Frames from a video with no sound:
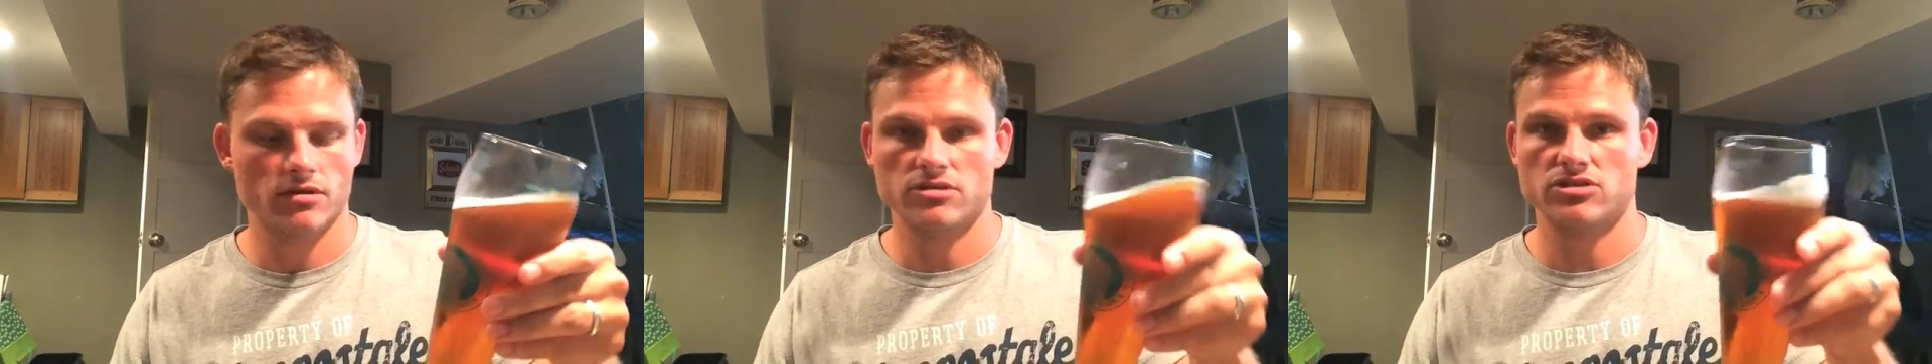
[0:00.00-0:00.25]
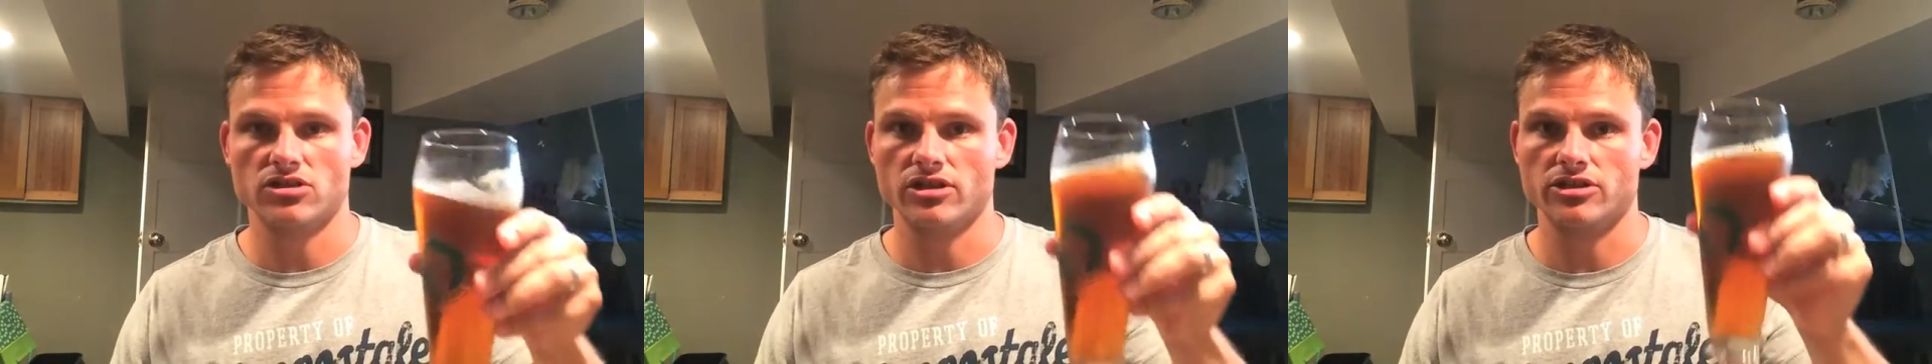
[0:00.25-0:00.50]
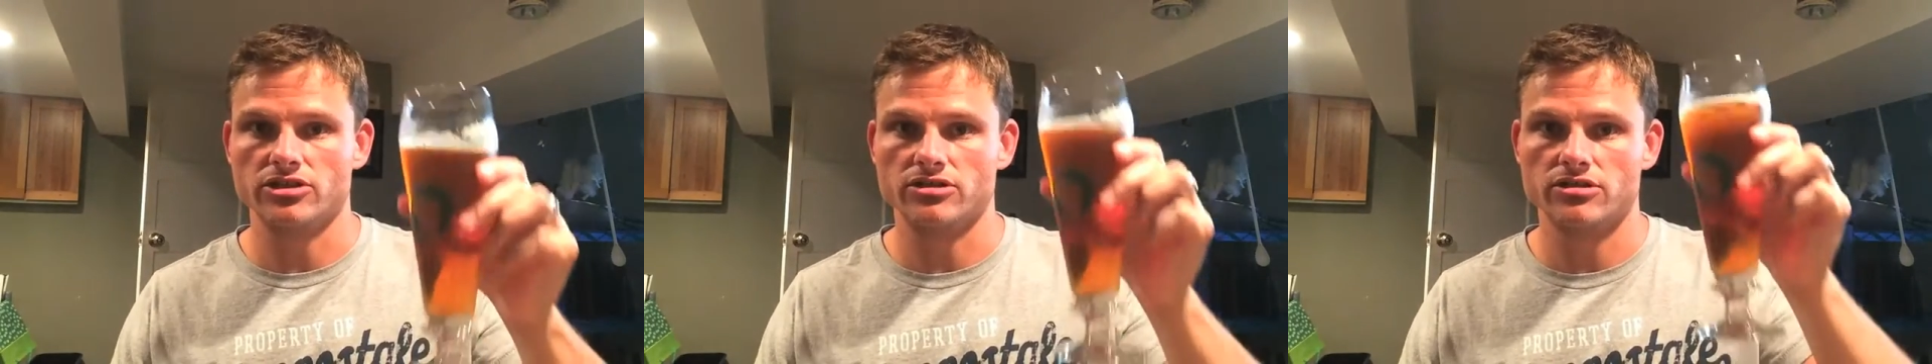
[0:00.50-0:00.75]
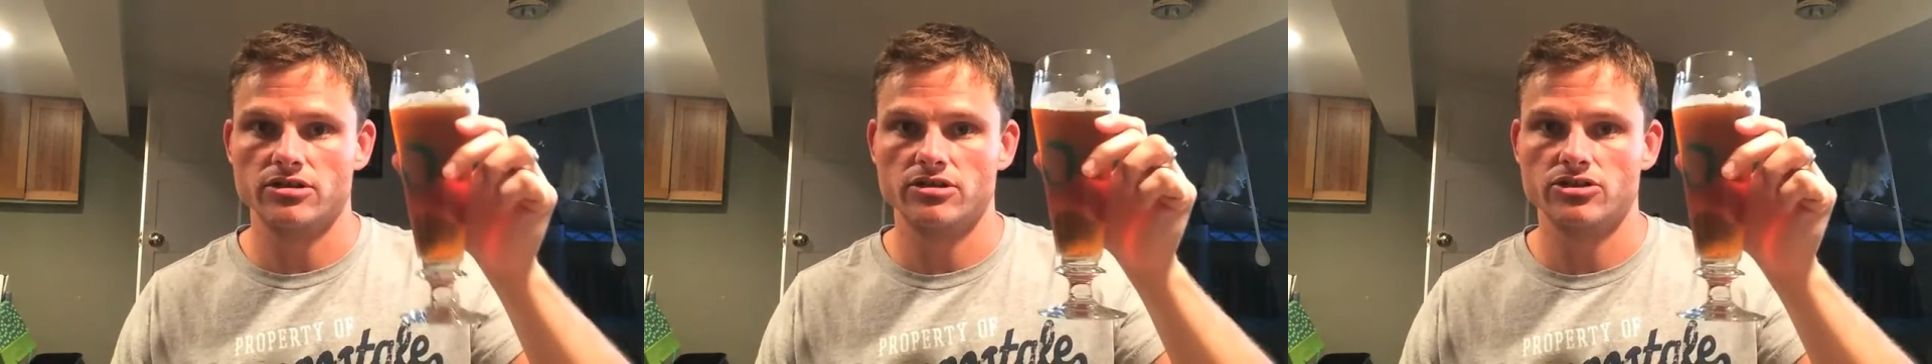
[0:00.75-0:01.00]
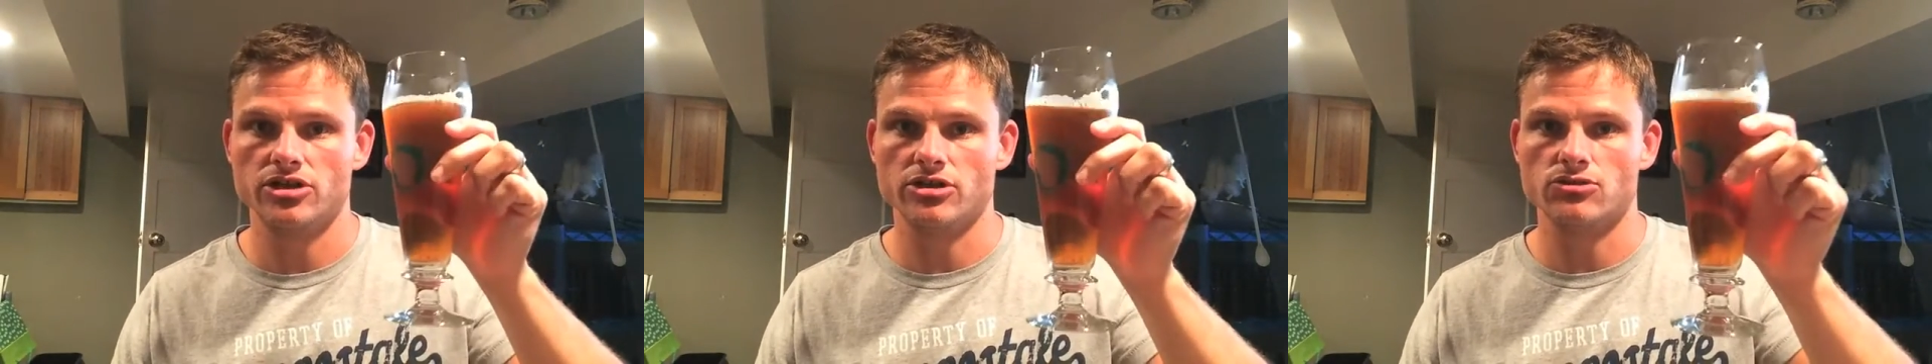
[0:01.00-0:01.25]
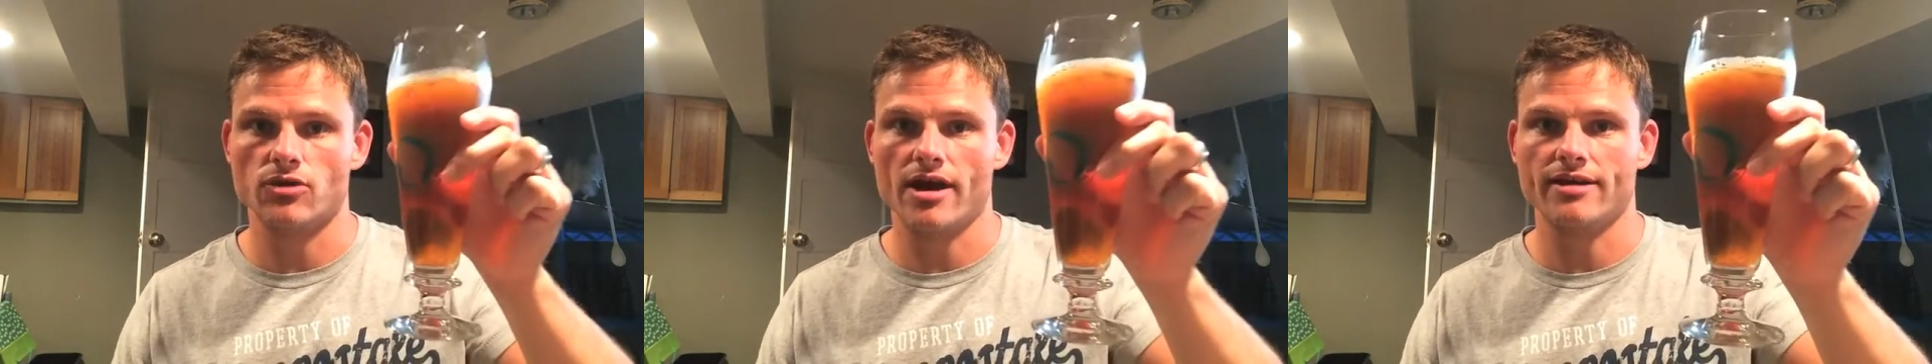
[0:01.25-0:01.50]
It's delicious.
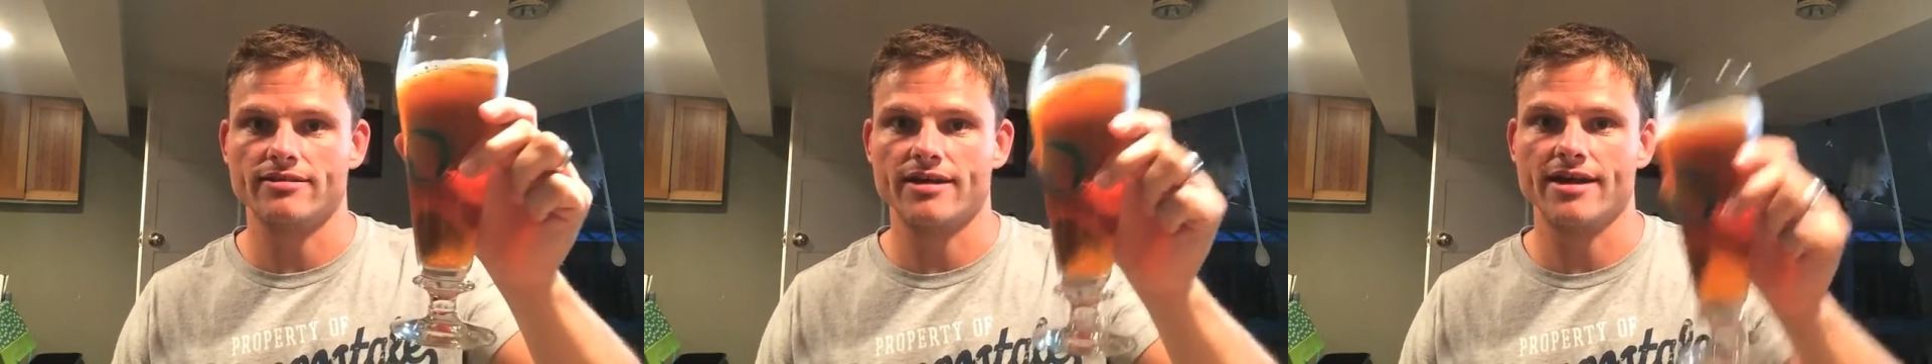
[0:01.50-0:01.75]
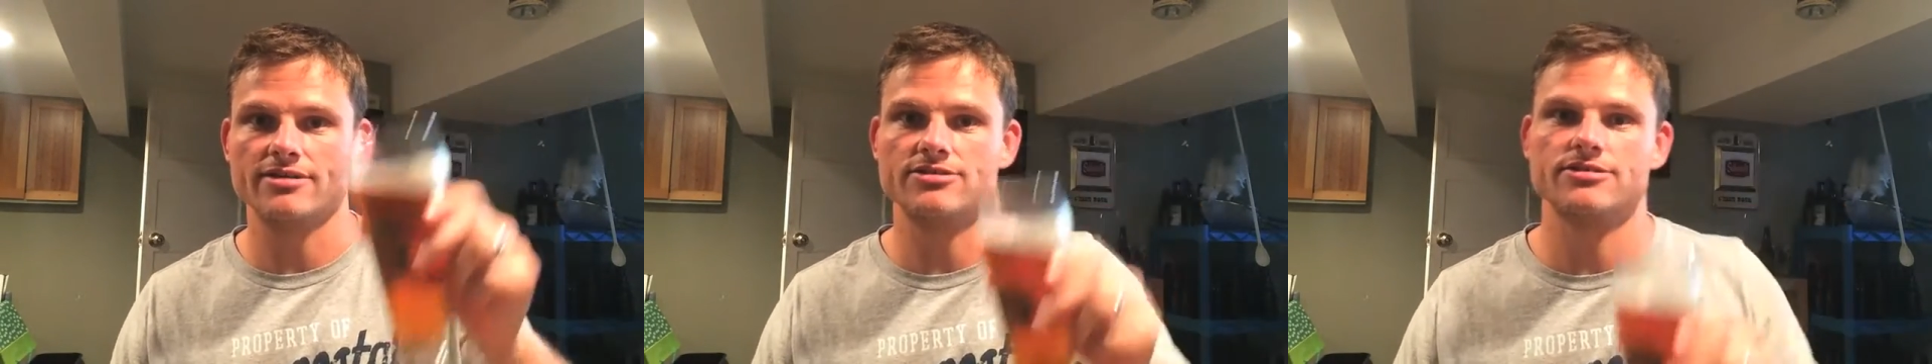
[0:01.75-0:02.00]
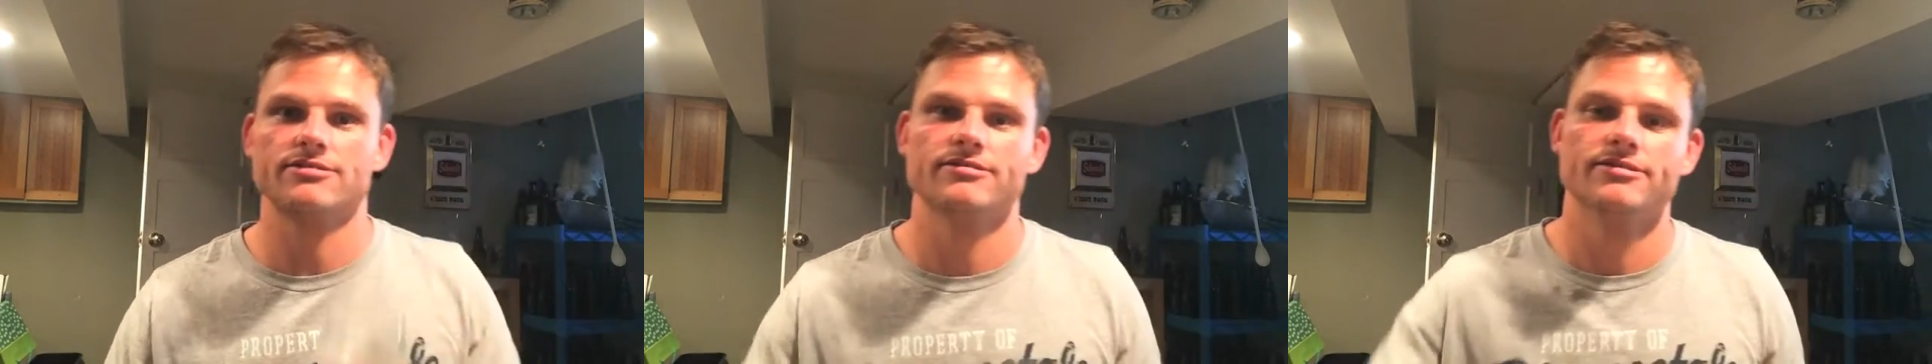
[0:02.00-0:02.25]
Cheers, Ryan. Thanks.